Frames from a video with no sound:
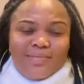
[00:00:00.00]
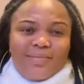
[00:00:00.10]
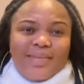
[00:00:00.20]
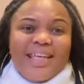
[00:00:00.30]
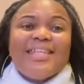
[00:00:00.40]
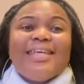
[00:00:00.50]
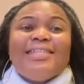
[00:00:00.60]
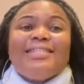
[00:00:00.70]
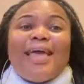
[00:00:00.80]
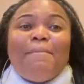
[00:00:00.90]
It is
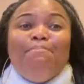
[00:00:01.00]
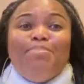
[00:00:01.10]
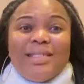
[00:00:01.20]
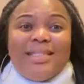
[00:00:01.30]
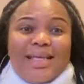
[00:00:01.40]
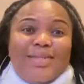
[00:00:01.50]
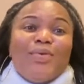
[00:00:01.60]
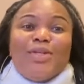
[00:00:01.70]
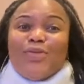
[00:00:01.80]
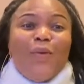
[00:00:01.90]
a business on
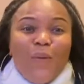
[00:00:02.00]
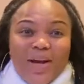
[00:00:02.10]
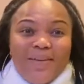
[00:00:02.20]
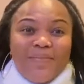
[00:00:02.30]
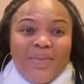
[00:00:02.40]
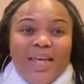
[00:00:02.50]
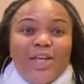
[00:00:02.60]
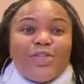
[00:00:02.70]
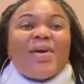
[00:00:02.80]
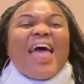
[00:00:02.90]
its own.
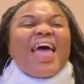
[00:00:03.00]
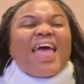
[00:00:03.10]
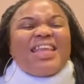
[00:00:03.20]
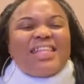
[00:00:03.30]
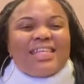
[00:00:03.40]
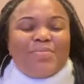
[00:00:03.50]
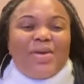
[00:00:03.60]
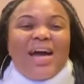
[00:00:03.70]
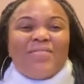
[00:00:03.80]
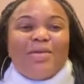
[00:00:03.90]
So anytime you
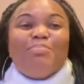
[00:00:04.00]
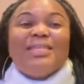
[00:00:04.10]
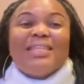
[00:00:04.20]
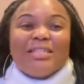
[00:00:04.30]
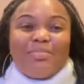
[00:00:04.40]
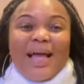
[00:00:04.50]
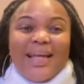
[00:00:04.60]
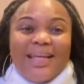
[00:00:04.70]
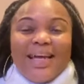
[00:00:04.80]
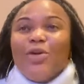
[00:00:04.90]
have any business plan
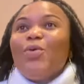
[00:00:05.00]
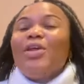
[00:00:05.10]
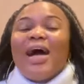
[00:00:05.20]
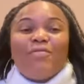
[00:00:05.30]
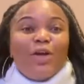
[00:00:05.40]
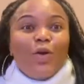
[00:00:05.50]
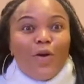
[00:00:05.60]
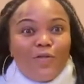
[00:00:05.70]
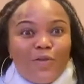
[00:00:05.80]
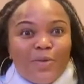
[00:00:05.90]
and you want to have a law
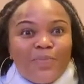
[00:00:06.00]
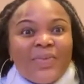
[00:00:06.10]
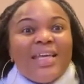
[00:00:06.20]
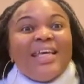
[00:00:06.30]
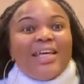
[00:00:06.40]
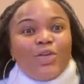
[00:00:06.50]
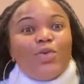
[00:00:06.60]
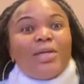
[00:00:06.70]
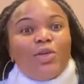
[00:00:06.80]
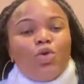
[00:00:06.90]
firm,
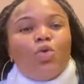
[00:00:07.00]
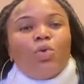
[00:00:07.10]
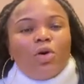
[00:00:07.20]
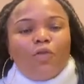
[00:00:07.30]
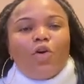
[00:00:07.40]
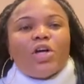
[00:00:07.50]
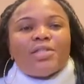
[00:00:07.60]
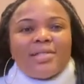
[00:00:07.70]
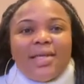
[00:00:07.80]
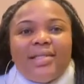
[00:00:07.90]
you of
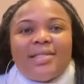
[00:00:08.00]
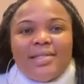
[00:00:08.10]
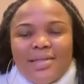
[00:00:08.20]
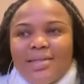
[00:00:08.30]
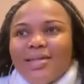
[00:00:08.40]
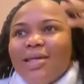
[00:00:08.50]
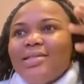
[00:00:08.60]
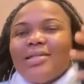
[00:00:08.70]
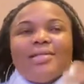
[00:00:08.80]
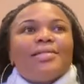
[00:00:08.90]
course, it
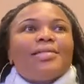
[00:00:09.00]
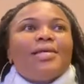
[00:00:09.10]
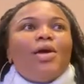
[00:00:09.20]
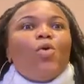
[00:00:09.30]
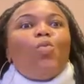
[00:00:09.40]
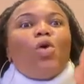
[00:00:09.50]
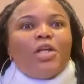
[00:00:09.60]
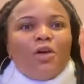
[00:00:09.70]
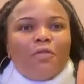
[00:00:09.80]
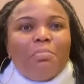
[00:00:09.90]
is worthy
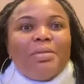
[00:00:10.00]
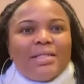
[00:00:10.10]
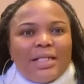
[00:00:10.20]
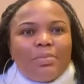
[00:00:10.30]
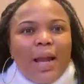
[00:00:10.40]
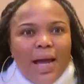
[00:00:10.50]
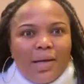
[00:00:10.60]
of a business plan.